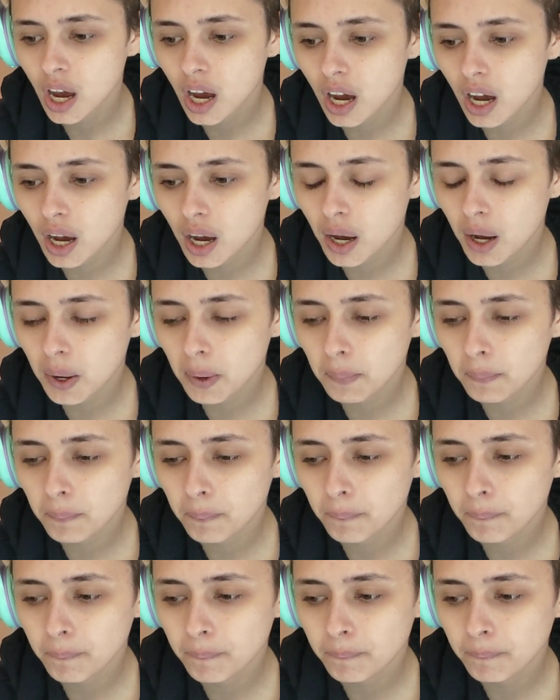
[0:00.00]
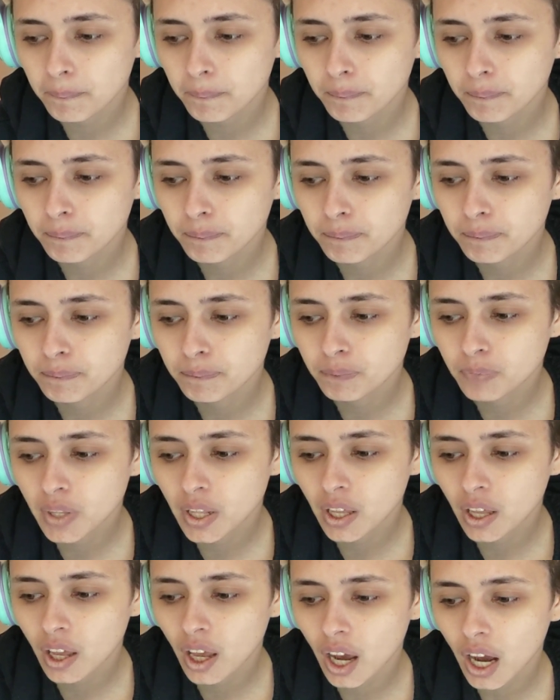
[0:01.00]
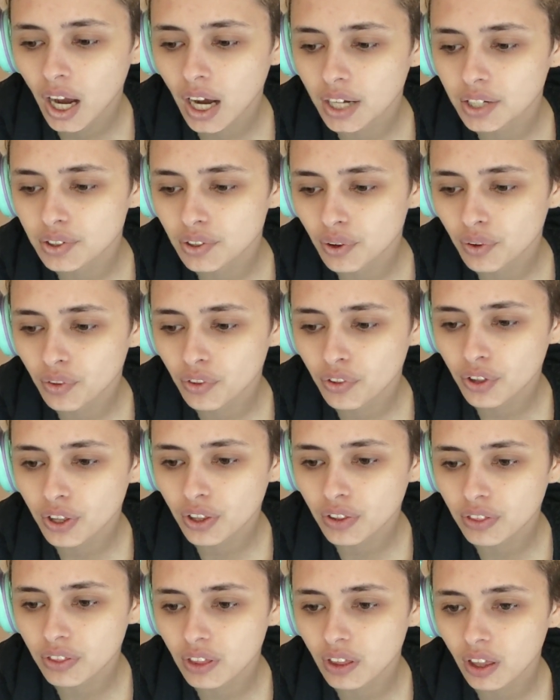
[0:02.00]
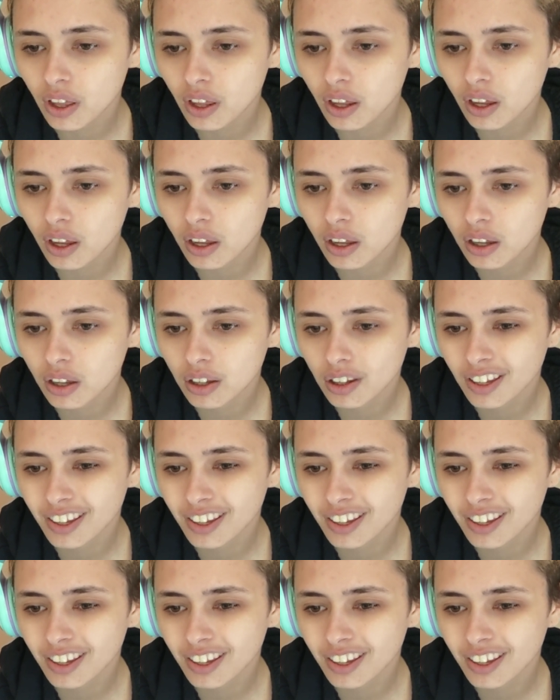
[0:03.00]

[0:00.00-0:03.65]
um, I don't think that